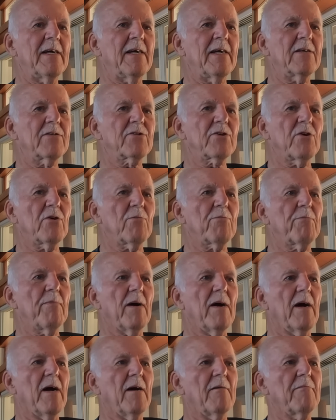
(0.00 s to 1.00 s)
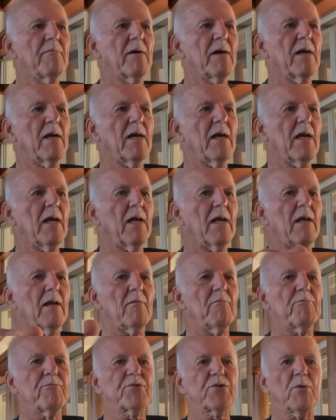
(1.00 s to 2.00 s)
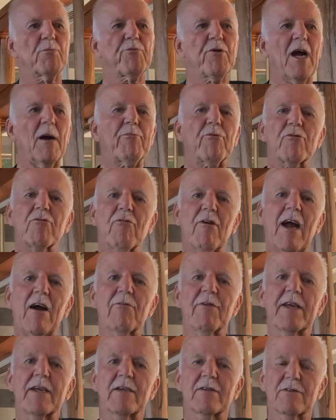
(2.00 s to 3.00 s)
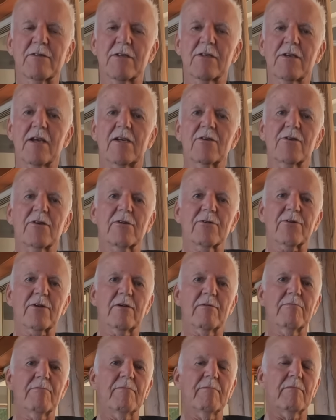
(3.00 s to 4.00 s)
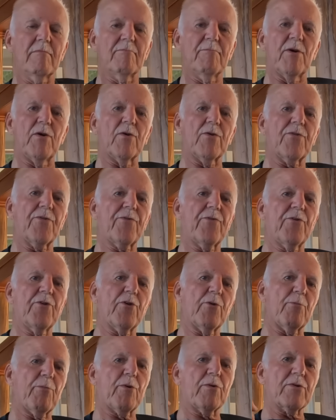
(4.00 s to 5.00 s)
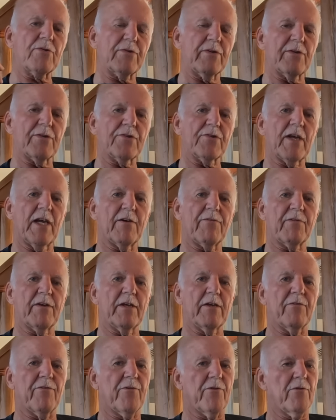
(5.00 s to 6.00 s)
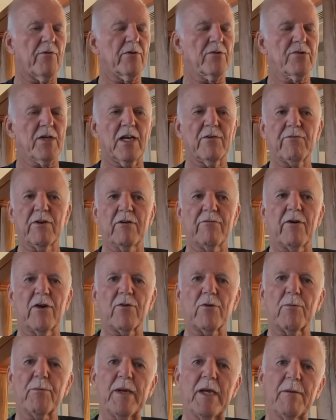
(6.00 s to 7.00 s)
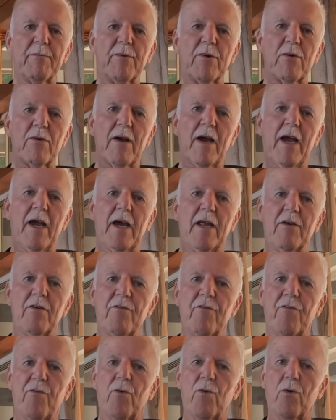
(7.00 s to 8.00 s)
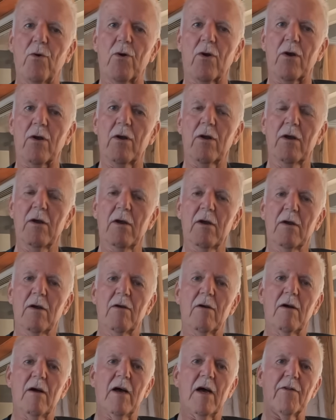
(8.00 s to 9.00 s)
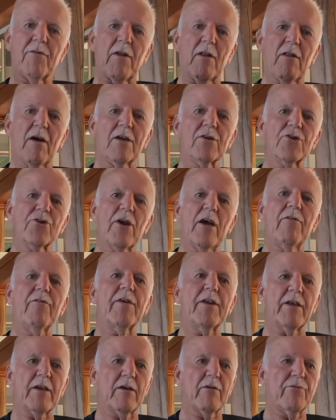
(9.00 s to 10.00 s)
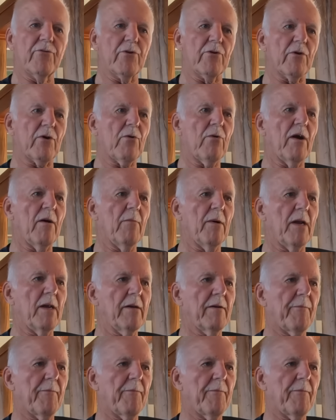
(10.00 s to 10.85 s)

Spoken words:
So, so proper grounding is essential to both for your personal safety, for the safety of other people, and for the longevity of your equipment.